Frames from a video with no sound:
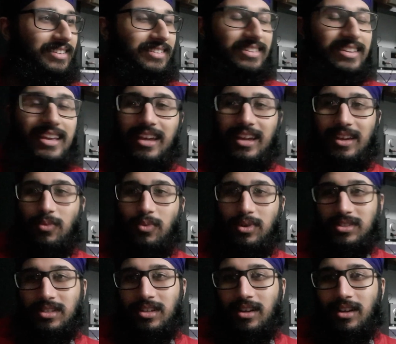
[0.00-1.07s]
Yeah, it
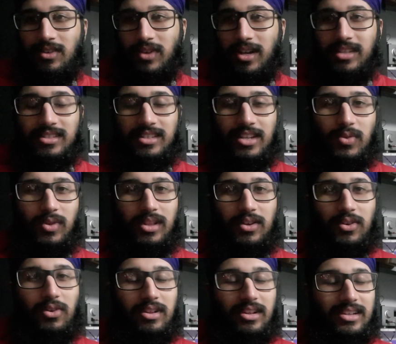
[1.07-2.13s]
wasn't a great sequel at all.